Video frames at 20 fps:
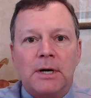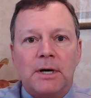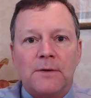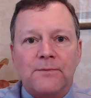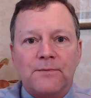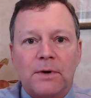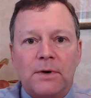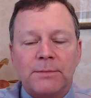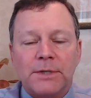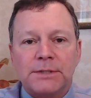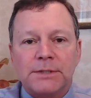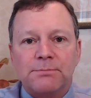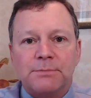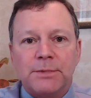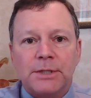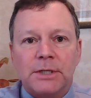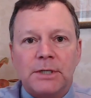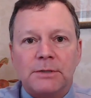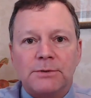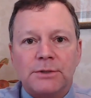from his,
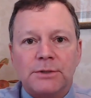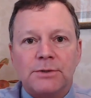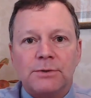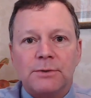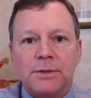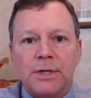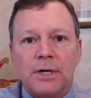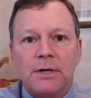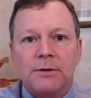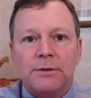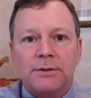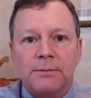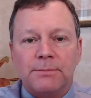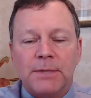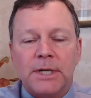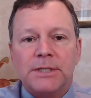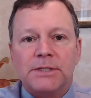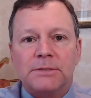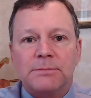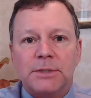studio in the
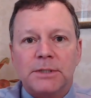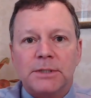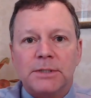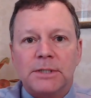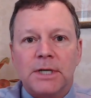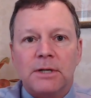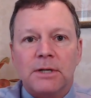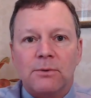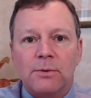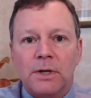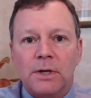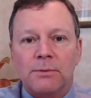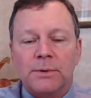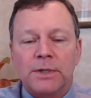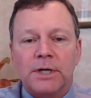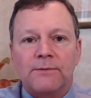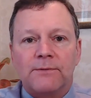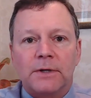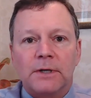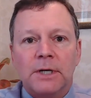basement in Delaware or
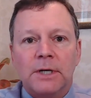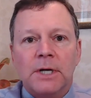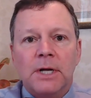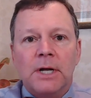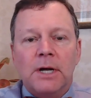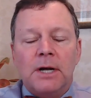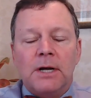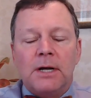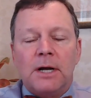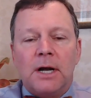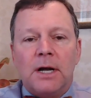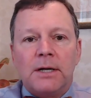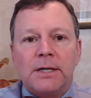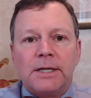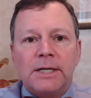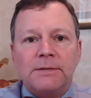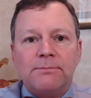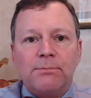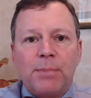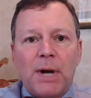whatever.
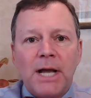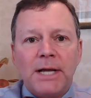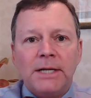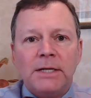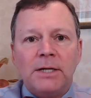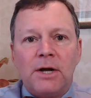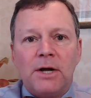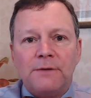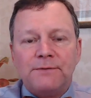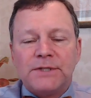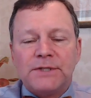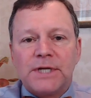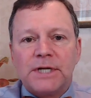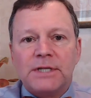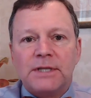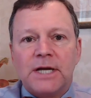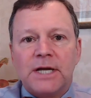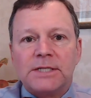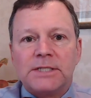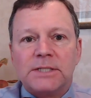Can Biden offset
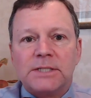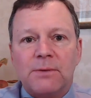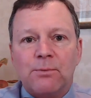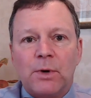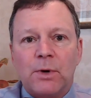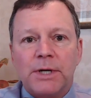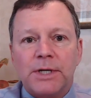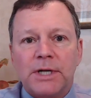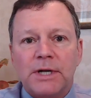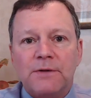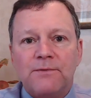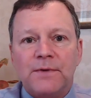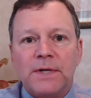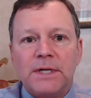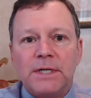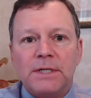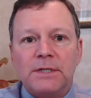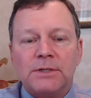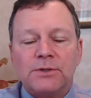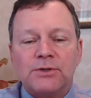that somewhat if
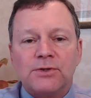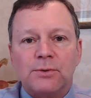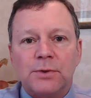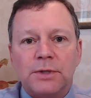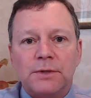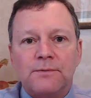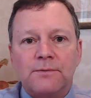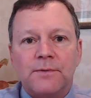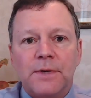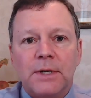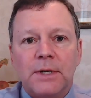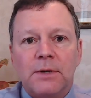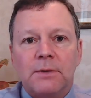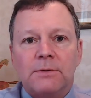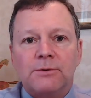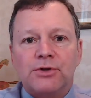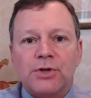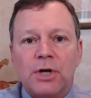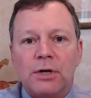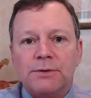he sort of
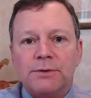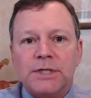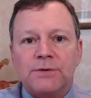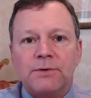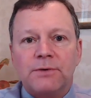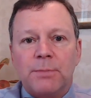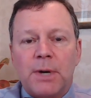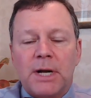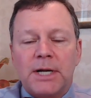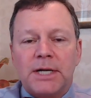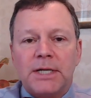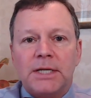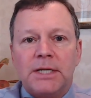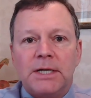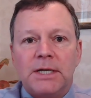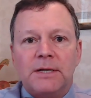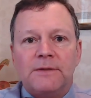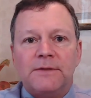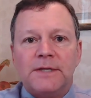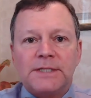shows
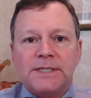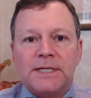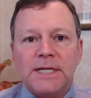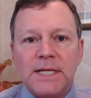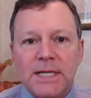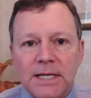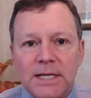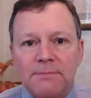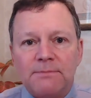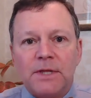everybody the team